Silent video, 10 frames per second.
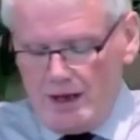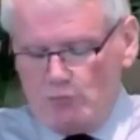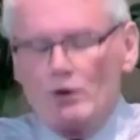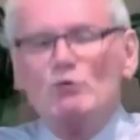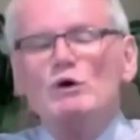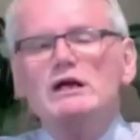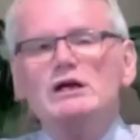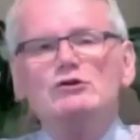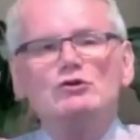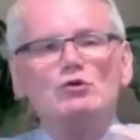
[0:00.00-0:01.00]
And when
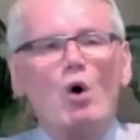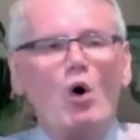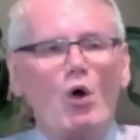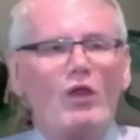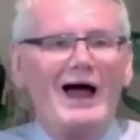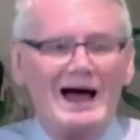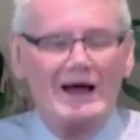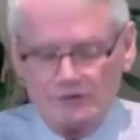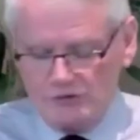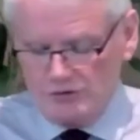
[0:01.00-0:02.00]
we do all
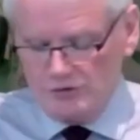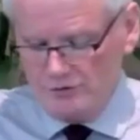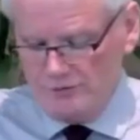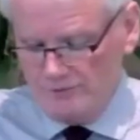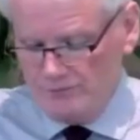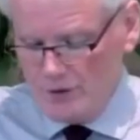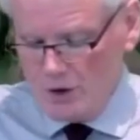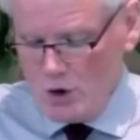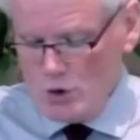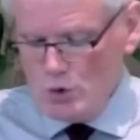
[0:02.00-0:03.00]
that,
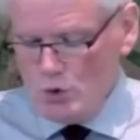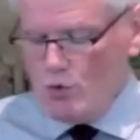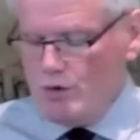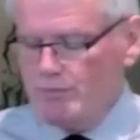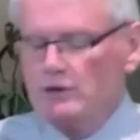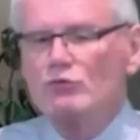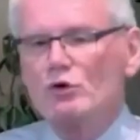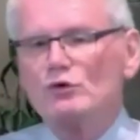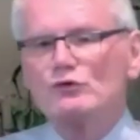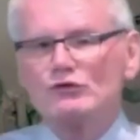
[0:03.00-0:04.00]
women
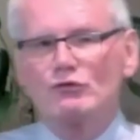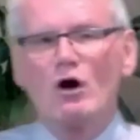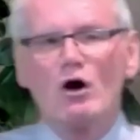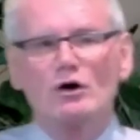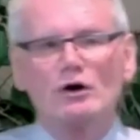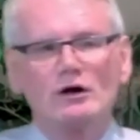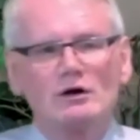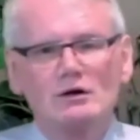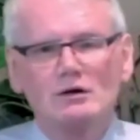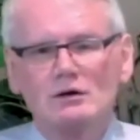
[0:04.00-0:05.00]
grow
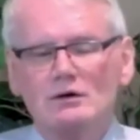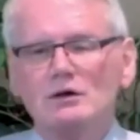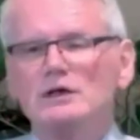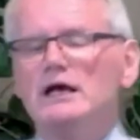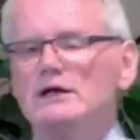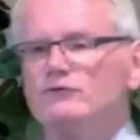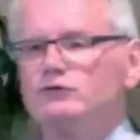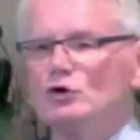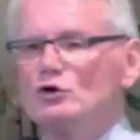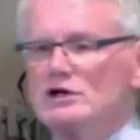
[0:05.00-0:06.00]
stronger and
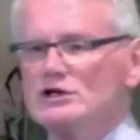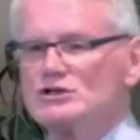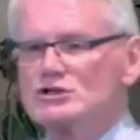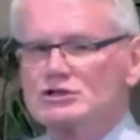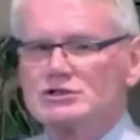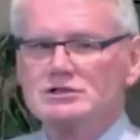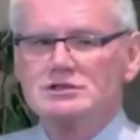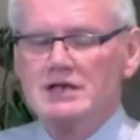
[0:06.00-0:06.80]
flourish